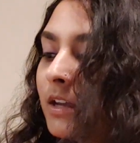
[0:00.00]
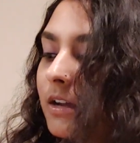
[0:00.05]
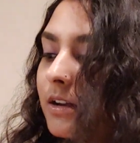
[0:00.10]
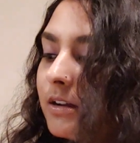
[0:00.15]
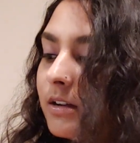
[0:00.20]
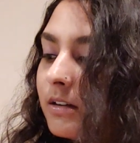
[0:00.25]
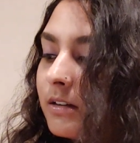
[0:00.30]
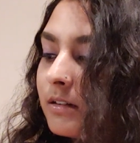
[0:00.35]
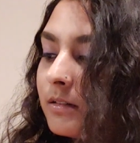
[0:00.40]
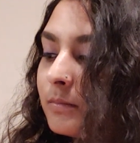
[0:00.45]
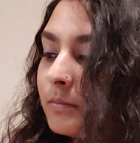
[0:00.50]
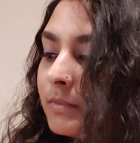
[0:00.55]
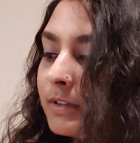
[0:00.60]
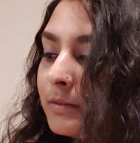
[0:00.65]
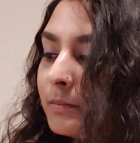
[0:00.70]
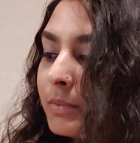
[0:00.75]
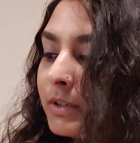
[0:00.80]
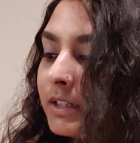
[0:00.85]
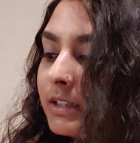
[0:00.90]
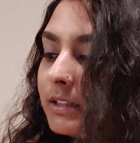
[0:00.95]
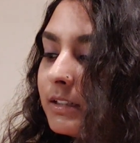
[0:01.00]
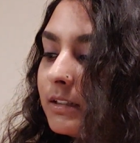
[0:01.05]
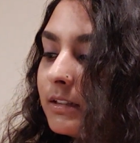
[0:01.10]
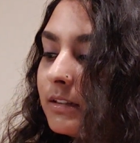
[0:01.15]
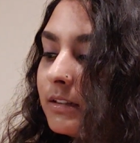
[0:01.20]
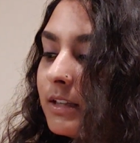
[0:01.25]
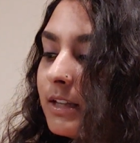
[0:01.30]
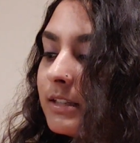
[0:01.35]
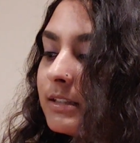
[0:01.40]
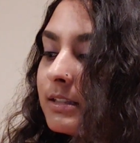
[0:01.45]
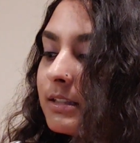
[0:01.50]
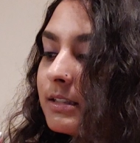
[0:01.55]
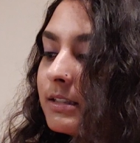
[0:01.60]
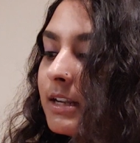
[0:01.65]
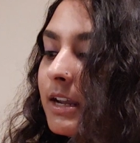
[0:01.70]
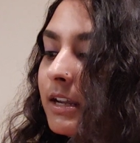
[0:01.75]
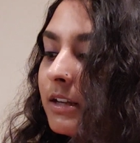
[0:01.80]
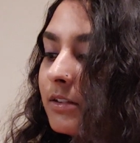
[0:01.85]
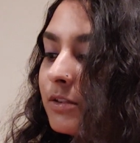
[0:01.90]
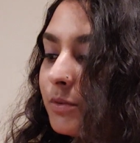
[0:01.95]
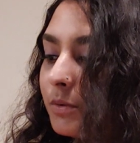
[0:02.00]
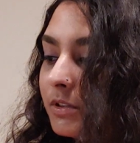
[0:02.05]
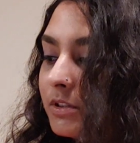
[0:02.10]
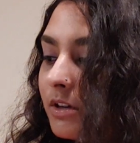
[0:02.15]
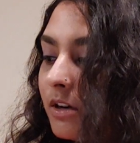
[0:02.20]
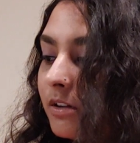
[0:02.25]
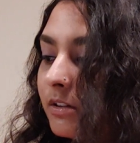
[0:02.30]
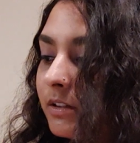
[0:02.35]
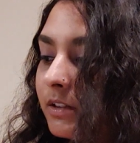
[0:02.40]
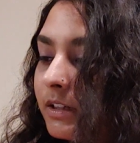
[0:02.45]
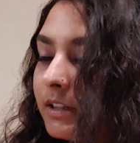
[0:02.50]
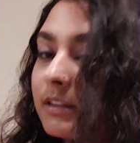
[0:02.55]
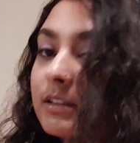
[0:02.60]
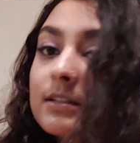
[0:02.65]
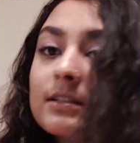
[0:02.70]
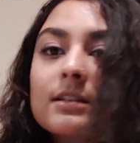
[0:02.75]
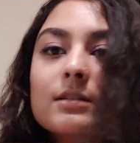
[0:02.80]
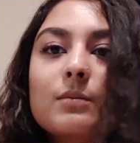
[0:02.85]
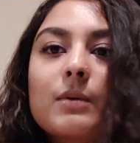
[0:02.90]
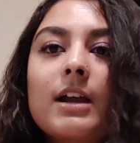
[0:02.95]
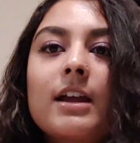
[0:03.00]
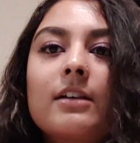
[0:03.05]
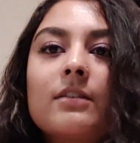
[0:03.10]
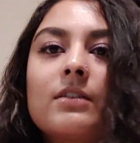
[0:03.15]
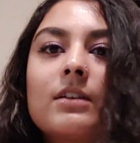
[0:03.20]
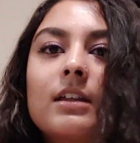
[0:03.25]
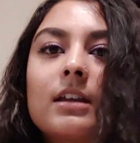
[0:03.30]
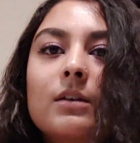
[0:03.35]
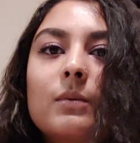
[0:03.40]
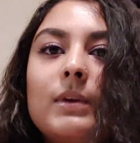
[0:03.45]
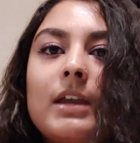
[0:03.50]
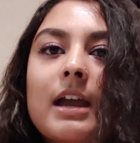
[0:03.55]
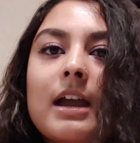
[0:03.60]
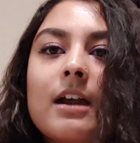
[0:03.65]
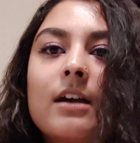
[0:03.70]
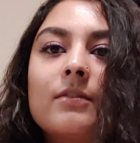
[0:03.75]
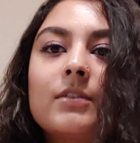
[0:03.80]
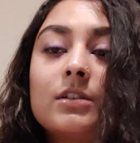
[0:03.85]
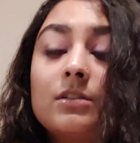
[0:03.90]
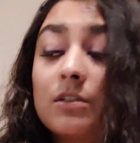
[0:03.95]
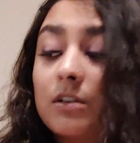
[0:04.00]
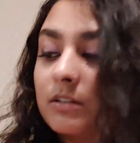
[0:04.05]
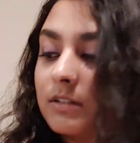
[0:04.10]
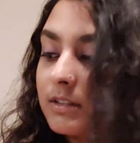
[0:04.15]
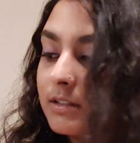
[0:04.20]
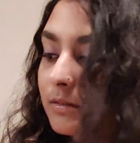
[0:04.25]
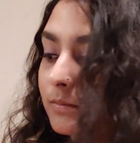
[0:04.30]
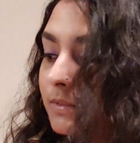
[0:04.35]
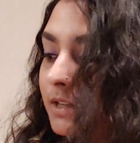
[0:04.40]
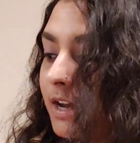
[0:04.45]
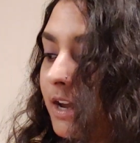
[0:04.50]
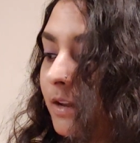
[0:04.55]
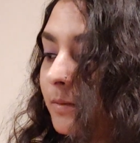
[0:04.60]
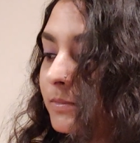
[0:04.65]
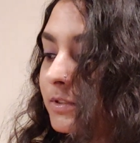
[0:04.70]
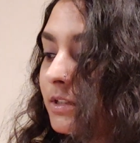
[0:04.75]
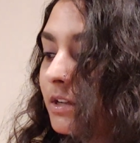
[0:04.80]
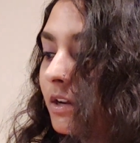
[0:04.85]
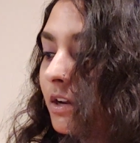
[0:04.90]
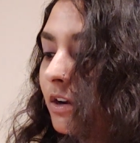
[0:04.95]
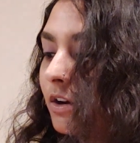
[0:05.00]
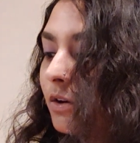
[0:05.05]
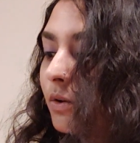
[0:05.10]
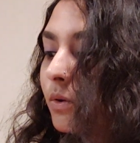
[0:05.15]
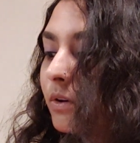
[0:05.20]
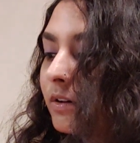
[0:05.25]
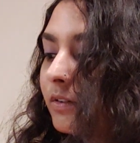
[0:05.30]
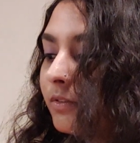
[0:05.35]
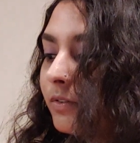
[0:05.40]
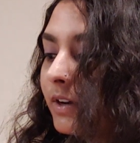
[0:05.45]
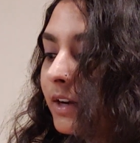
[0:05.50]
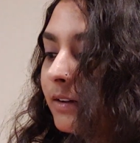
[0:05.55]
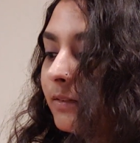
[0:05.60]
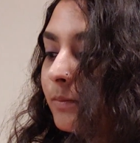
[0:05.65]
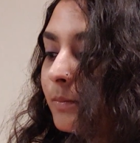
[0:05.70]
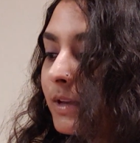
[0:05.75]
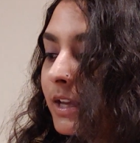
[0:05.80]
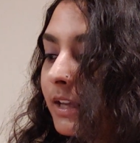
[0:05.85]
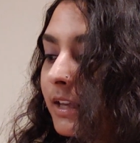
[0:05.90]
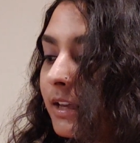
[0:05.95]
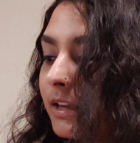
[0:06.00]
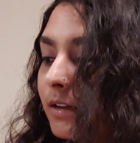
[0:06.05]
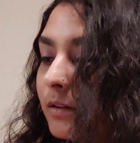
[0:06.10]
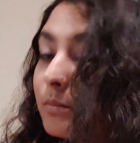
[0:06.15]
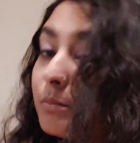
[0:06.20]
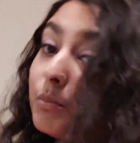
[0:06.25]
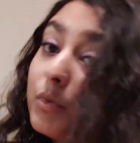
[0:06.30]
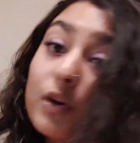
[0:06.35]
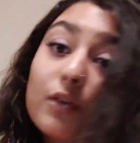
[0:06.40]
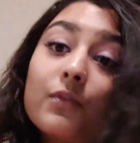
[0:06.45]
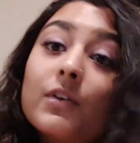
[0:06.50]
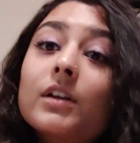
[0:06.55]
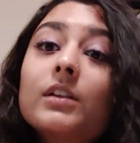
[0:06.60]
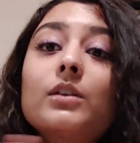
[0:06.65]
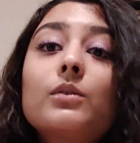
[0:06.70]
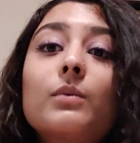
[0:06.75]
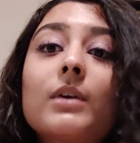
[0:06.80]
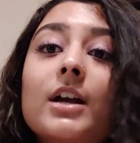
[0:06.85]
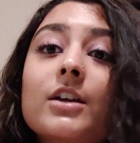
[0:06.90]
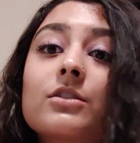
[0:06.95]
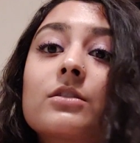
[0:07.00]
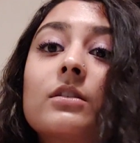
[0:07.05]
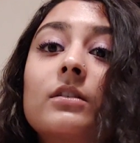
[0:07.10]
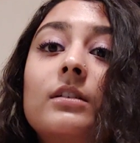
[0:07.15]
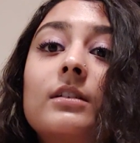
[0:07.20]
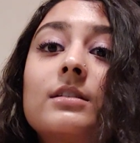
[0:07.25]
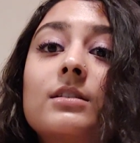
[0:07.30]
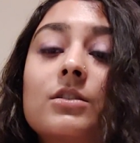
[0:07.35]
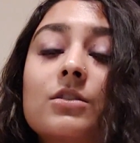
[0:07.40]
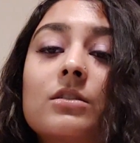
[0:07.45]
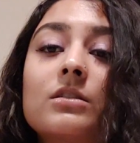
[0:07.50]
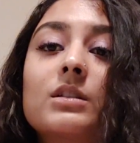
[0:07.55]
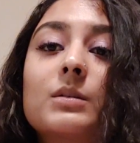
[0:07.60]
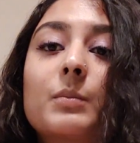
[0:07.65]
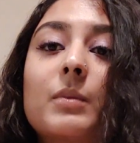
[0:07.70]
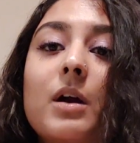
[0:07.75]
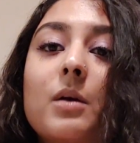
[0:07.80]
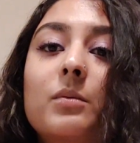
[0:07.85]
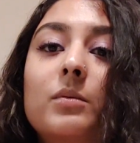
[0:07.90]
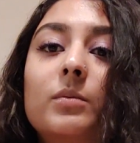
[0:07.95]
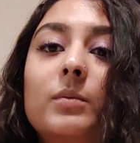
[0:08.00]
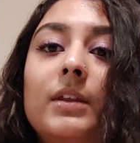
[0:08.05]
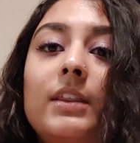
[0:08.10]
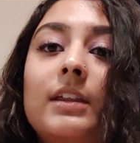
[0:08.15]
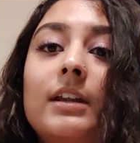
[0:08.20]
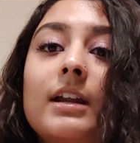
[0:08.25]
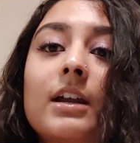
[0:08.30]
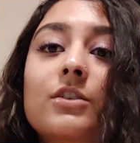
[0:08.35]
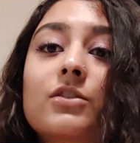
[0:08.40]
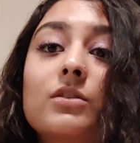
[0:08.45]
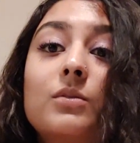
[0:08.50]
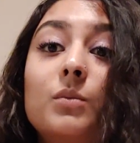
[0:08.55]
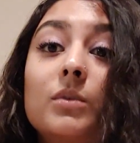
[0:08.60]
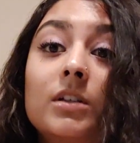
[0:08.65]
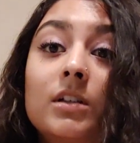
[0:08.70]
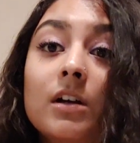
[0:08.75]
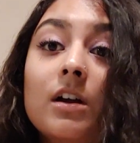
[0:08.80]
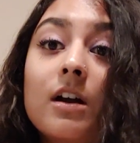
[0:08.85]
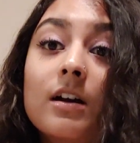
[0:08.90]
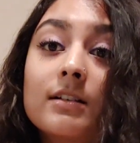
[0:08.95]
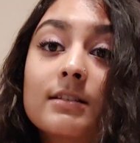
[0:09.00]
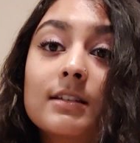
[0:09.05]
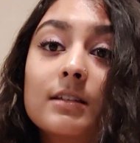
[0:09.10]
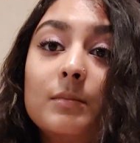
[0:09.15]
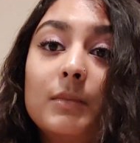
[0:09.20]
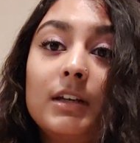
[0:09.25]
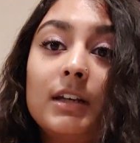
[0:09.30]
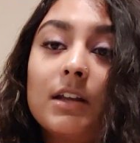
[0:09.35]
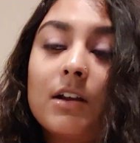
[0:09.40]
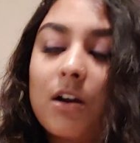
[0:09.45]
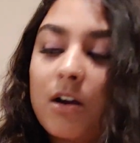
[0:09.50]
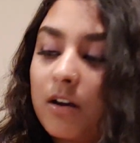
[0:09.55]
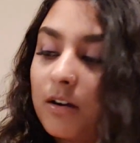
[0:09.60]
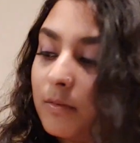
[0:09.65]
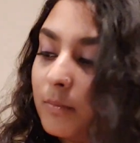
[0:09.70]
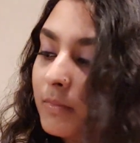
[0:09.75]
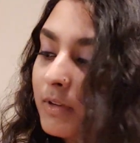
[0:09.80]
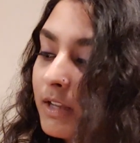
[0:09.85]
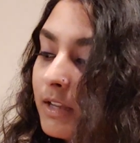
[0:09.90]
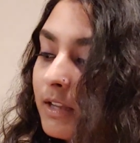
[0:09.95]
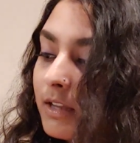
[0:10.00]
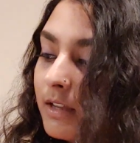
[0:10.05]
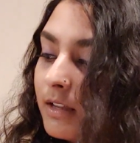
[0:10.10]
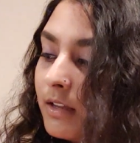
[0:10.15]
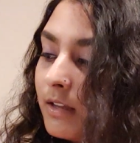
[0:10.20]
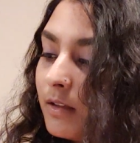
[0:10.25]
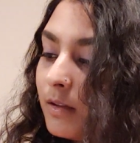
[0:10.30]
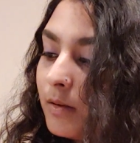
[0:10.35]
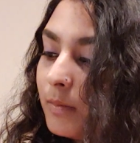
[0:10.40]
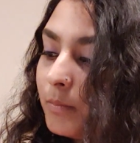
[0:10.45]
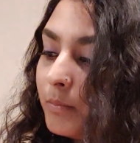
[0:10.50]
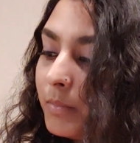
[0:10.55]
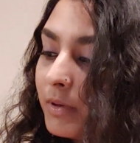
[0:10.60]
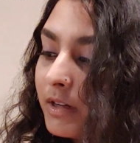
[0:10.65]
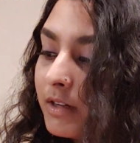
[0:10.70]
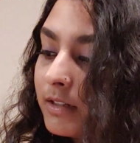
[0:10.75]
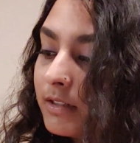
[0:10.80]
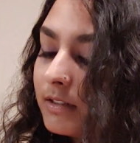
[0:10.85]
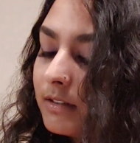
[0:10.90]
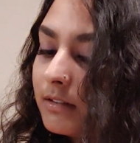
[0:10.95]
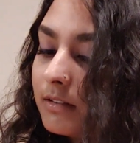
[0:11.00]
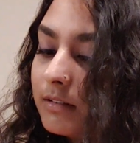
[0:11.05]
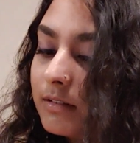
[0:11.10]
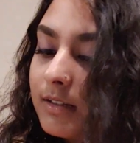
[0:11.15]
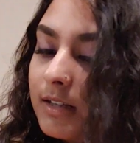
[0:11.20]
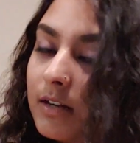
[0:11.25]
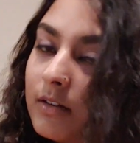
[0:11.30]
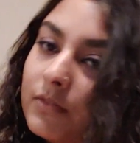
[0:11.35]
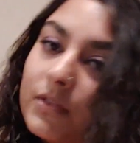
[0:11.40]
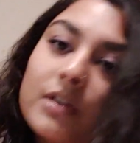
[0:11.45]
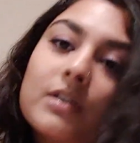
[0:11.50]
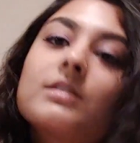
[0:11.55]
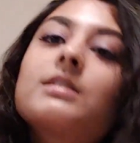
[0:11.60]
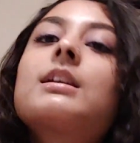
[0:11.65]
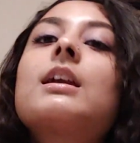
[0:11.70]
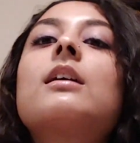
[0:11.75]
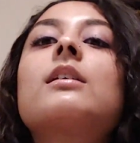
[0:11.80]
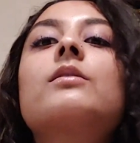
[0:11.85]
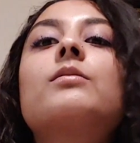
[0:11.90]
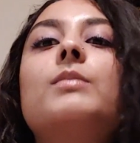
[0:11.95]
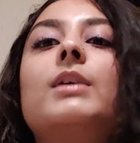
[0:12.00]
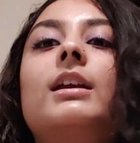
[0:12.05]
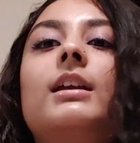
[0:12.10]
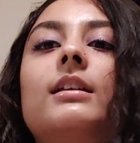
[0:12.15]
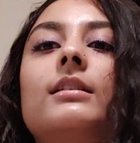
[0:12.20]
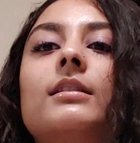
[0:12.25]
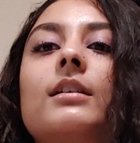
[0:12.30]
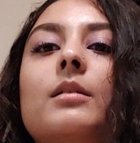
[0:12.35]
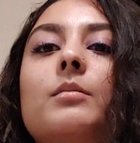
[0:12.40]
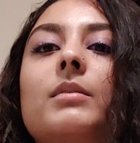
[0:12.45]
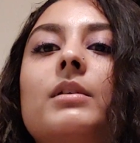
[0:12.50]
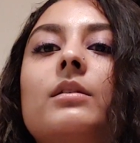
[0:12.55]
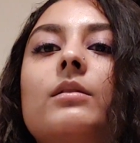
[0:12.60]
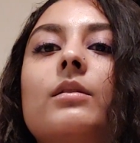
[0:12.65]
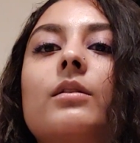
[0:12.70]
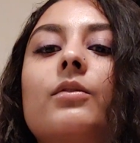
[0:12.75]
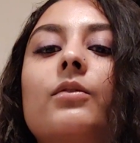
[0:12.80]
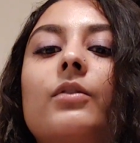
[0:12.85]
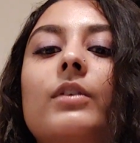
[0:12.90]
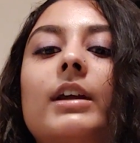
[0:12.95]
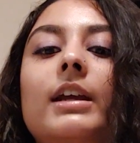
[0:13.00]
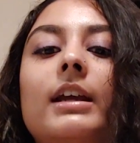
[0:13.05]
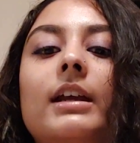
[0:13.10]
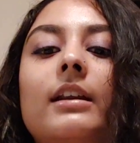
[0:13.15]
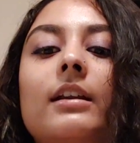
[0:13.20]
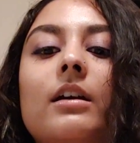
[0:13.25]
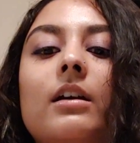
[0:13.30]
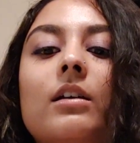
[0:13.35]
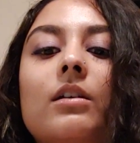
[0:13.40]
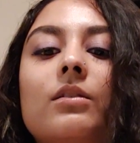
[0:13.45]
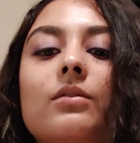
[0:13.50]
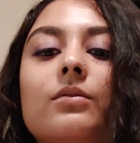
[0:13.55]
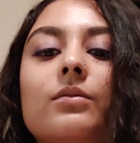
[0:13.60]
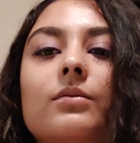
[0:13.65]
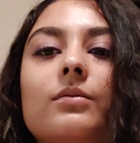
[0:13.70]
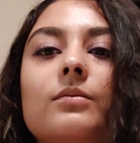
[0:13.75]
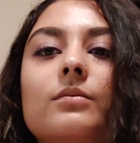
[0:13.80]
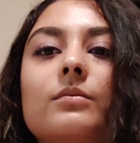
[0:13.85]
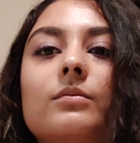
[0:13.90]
But they stay into adulthood, and this is why I feel like we have adults sometimes who are afraid of making perfectly rational decisions, probably, that actually wouldn't cause them any harm, but they are very scared of making them and afraid of